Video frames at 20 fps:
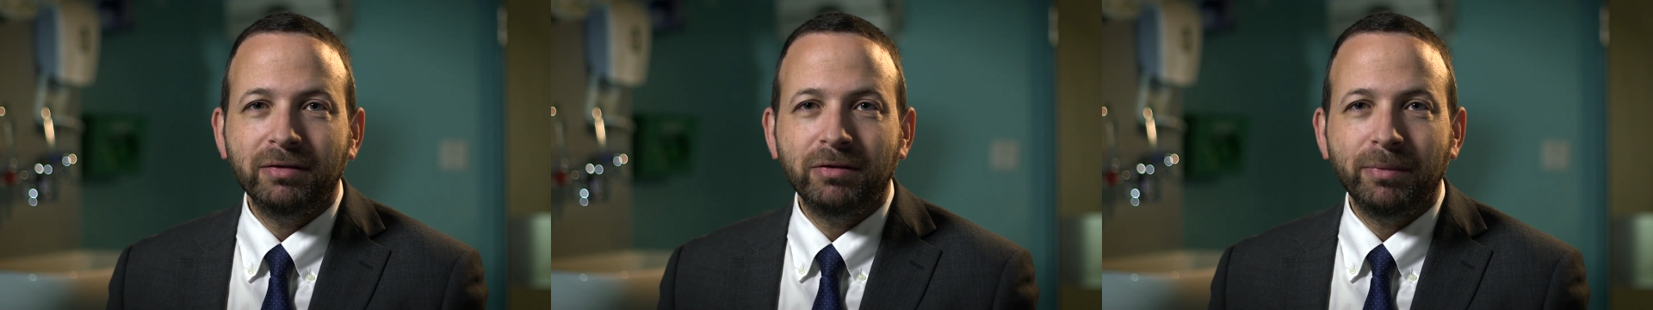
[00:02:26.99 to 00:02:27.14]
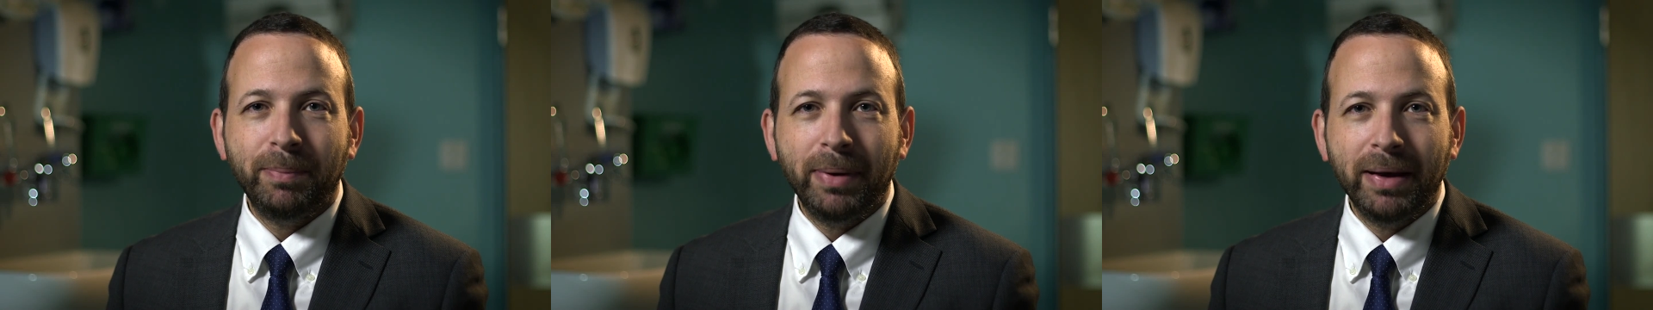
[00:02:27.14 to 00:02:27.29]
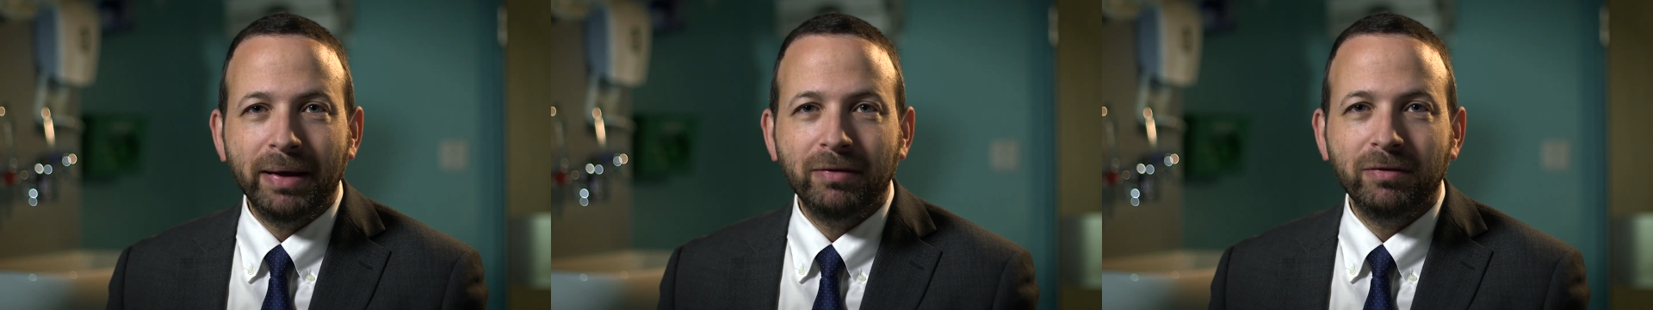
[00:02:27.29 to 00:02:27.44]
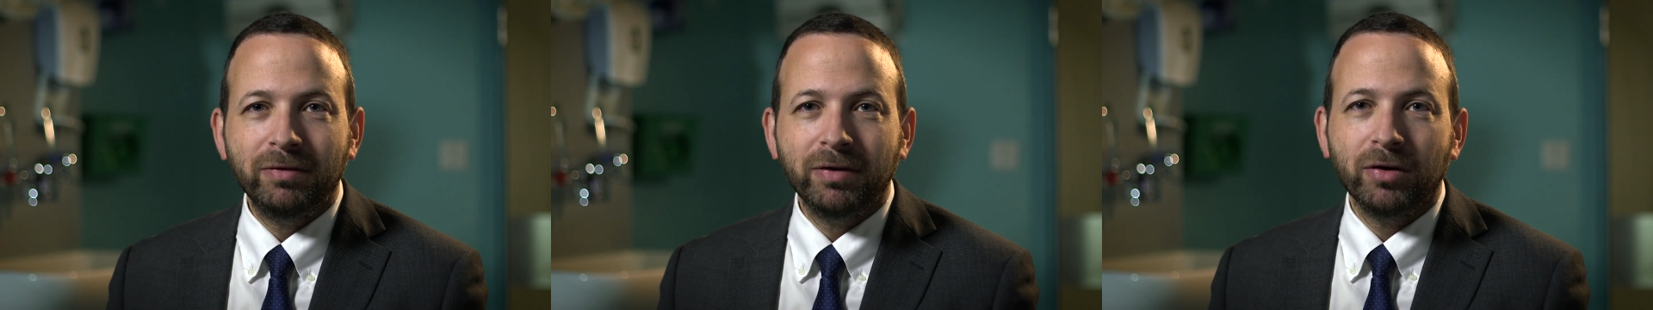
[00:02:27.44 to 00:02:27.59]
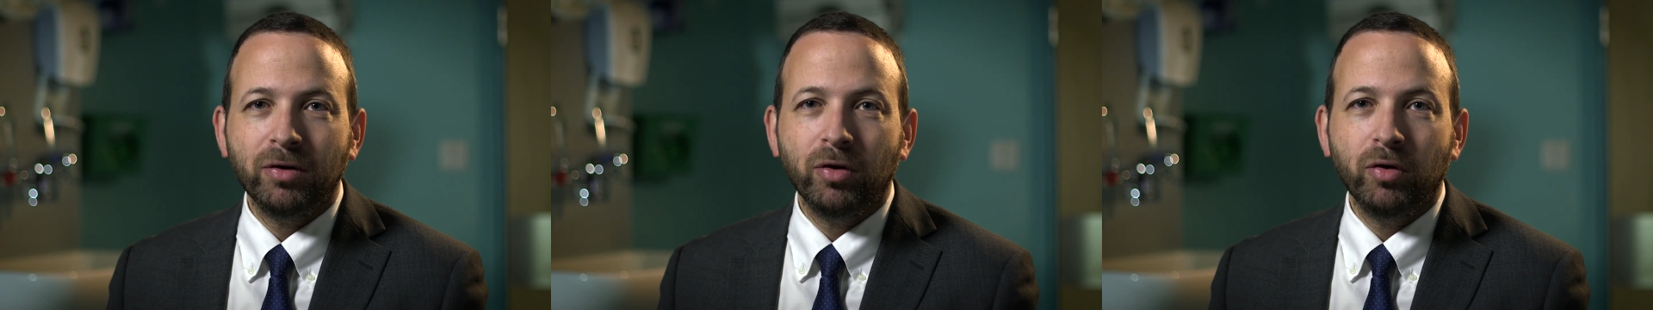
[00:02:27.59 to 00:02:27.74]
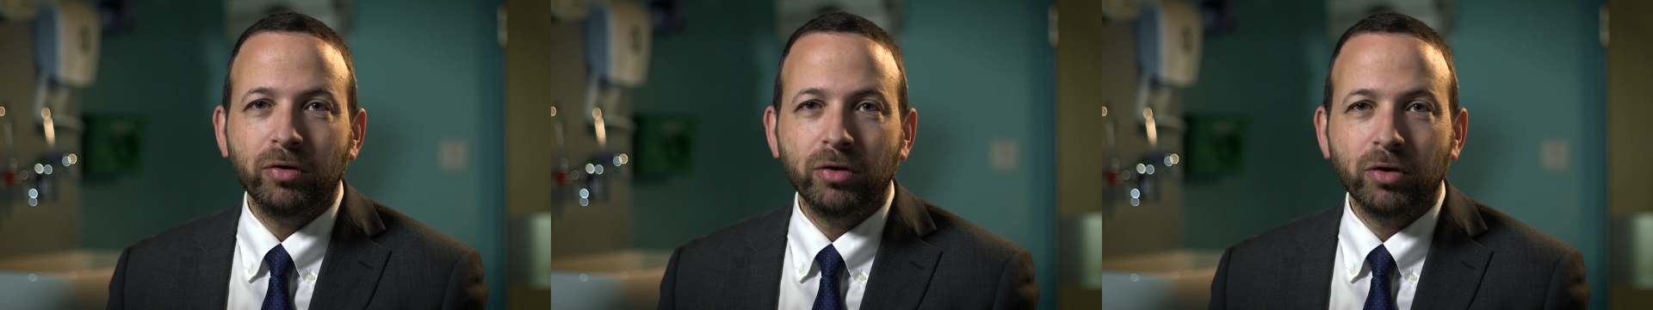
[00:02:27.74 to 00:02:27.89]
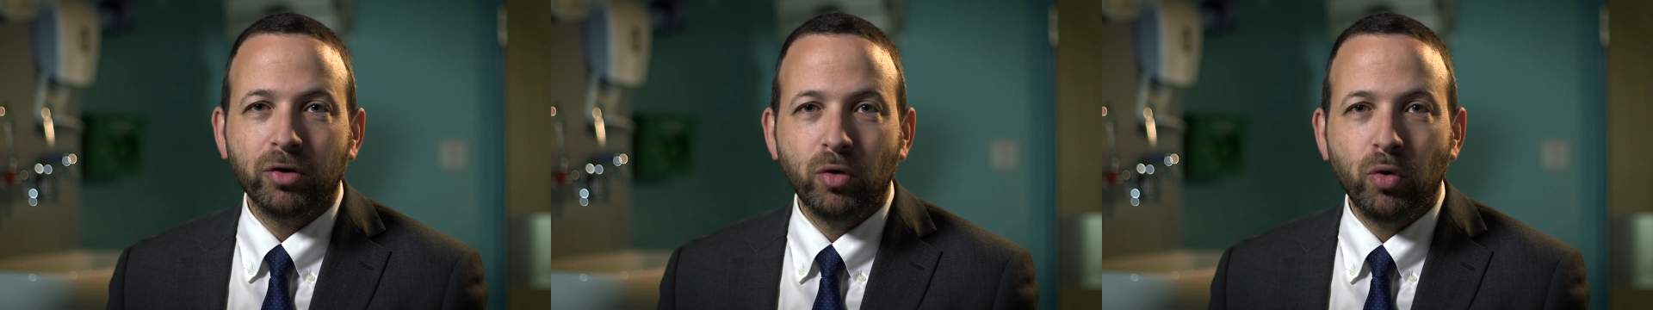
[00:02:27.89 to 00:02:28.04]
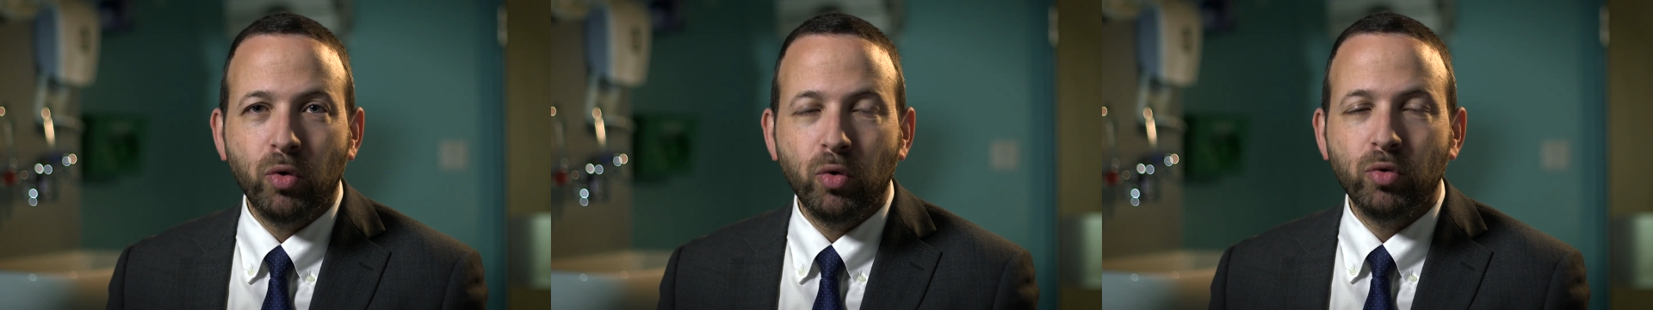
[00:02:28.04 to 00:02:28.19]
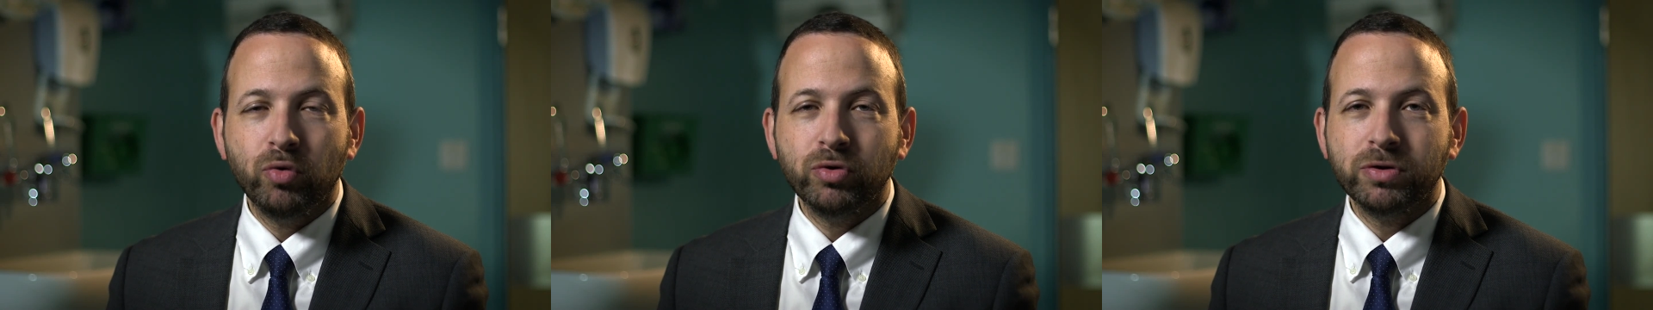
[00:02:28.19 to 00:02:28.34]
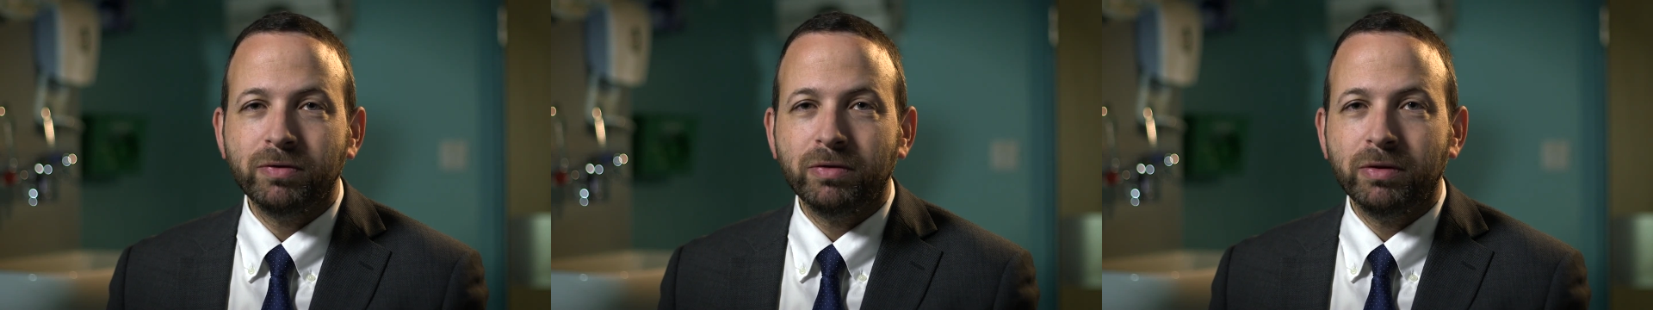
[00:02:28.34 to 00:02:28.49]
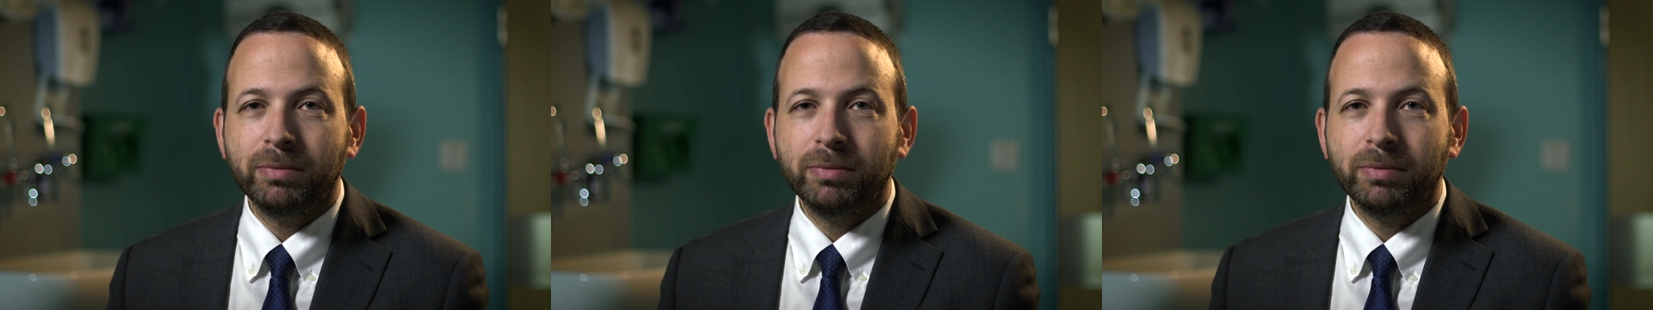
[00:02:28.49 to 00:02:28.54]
depending on the cause